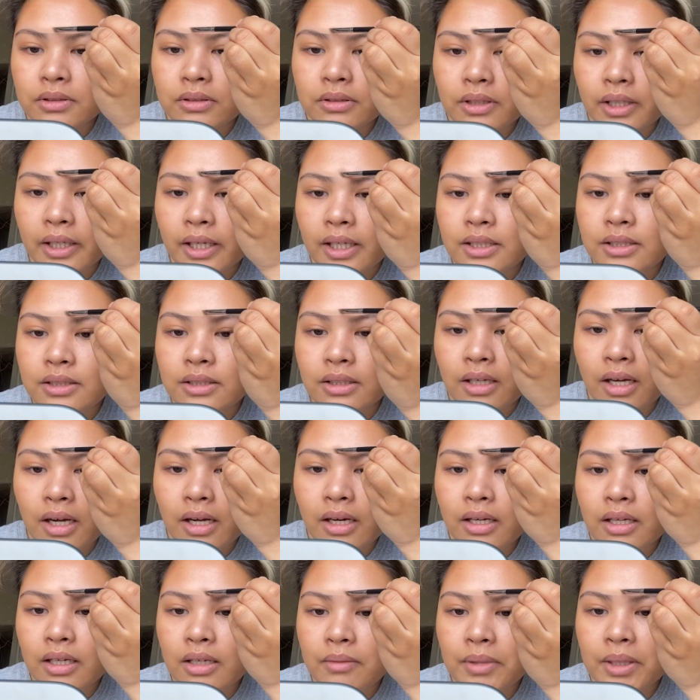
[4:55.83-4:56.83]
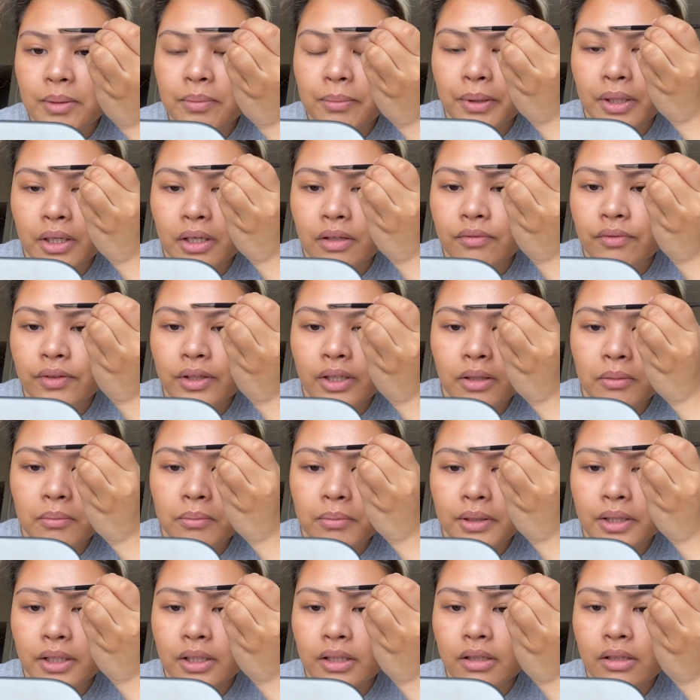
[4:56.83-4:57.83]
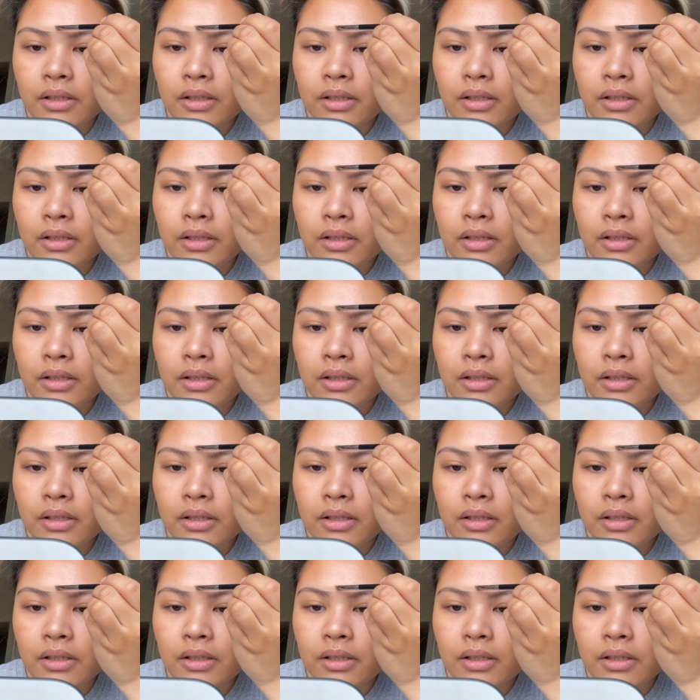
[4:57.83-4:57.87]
Like it's not gonna be perfect, but